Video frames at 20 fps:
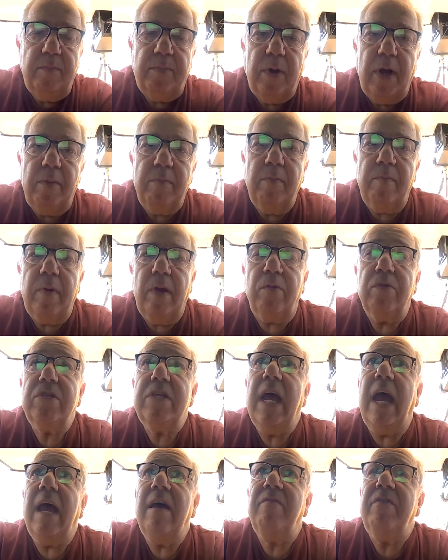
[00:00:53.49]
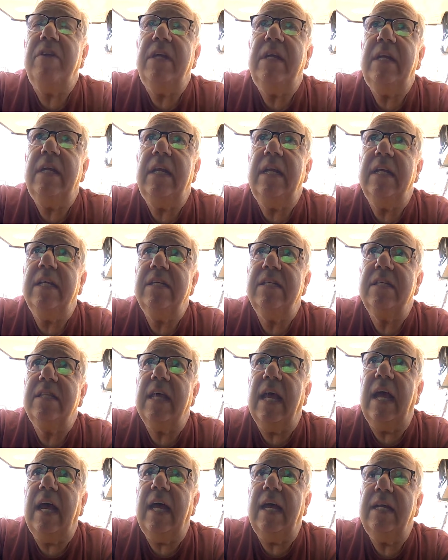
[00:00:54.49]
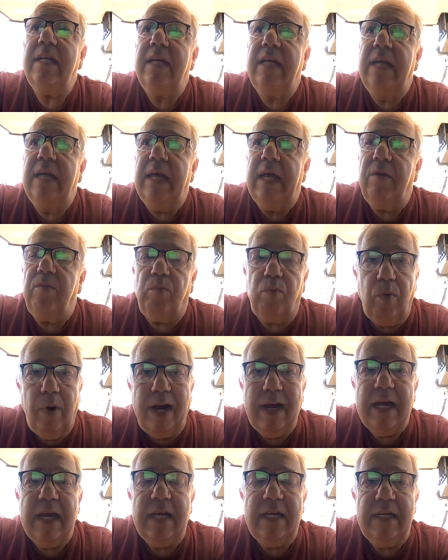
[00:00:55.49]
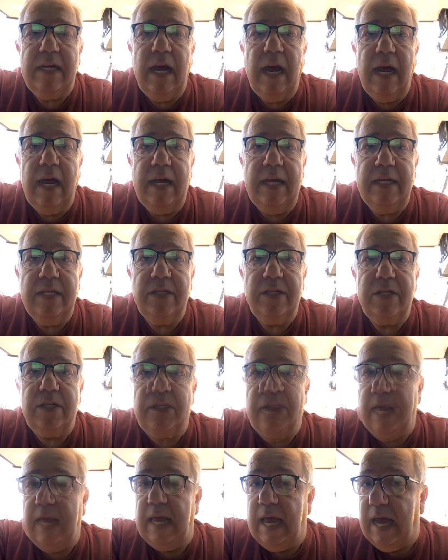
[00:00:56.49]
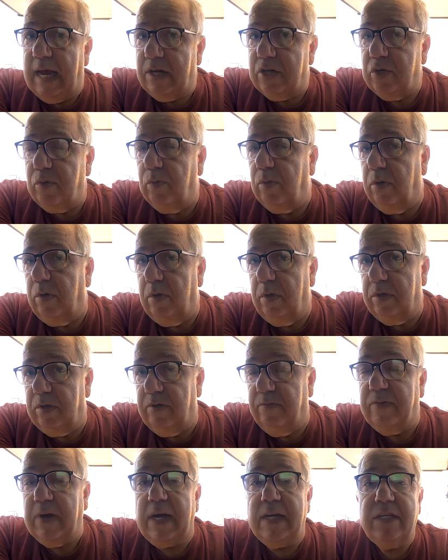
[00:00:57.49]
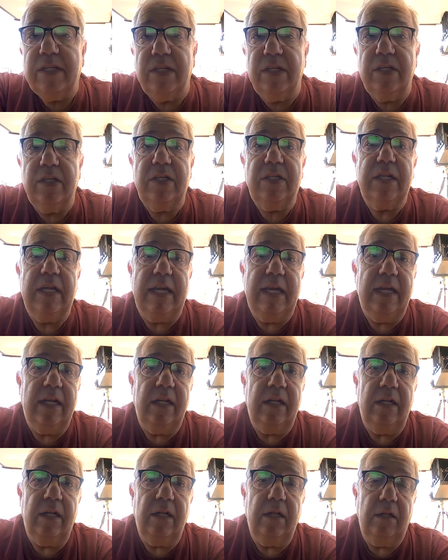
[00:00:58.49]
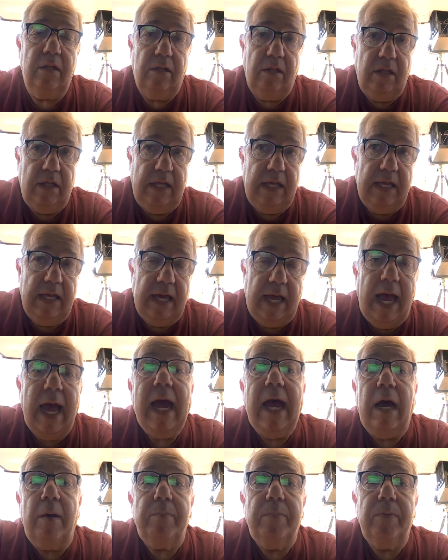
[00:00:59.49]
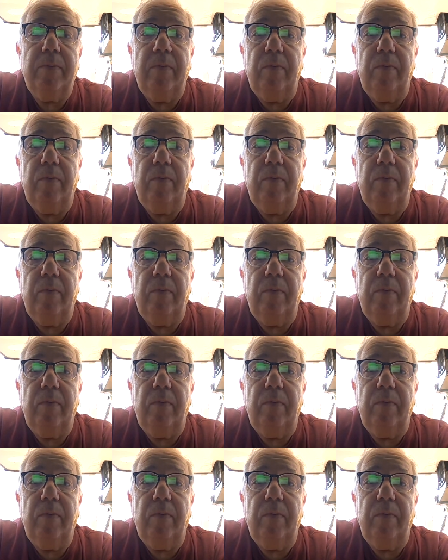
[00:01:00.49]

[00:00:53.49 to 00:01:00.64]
the problem I was having is that it recognized the actual devices in the app,